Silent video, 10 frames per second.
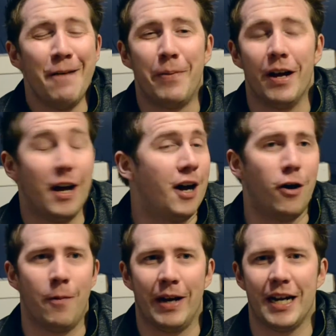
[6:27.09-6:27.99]
But,
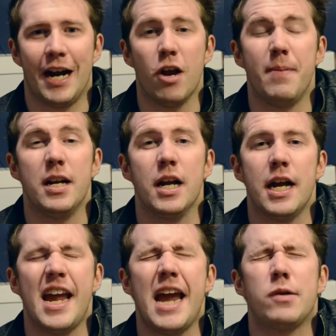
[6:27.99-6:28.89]
oh my god,
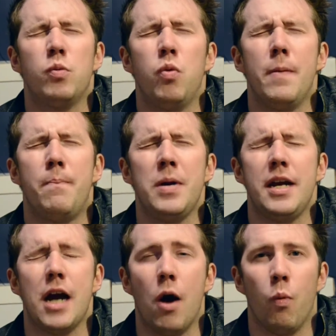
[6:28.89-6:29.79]
it would
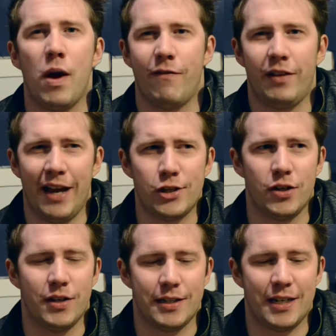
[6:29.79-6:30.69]
be a
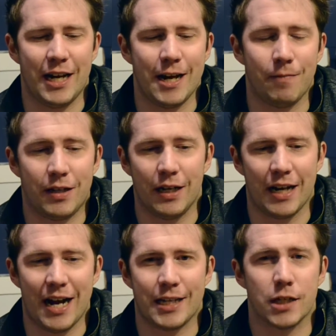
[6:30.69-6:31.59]
revelation to see him kick
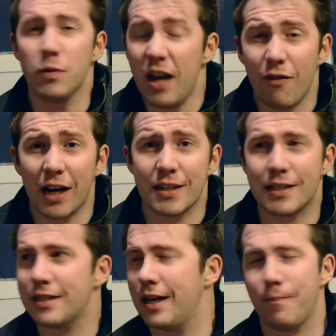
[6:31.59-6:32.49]
ass. Because we never got to,
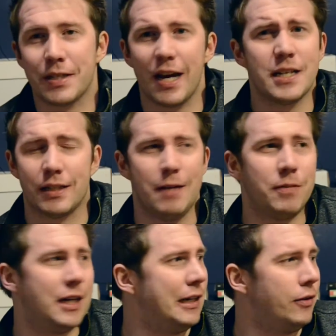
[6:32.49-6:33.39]
besides him
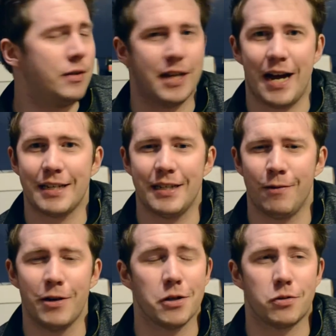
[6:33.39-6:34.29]
kicking Luke's ass in the
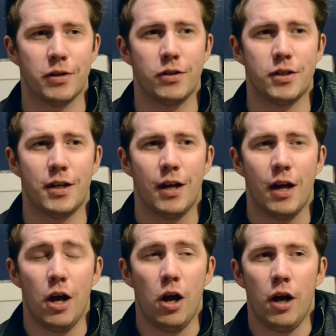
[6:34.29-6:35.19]
original trilogy
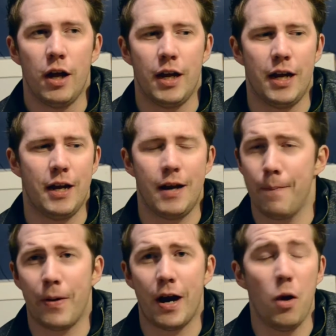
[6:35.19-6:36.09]
in
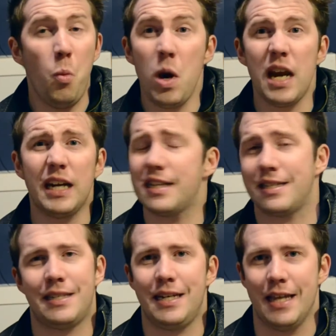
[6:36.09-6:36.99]
Empire, we didn't get to
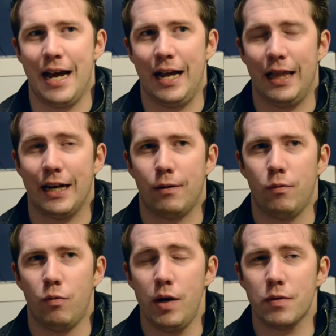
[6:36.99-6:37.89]
see that. Like,
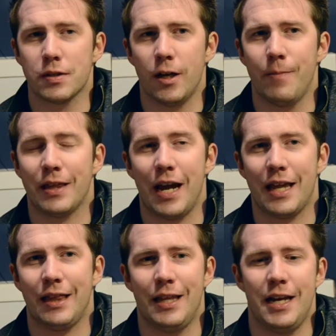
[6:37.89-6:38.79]
we saw him
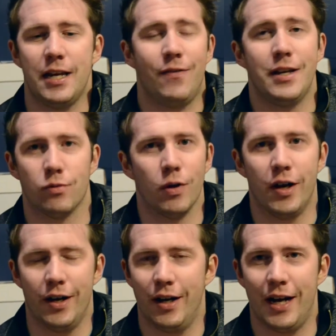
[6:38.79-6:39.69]
at the end of his
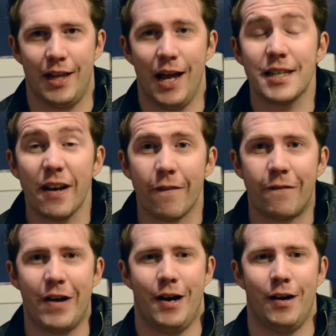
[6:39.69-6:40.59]
run, and that's
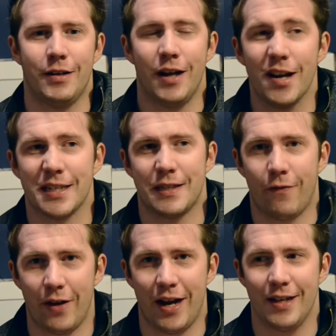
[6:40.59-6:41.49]
unfair to us as the
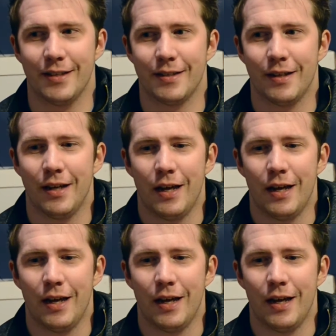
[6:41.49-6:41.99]
fans.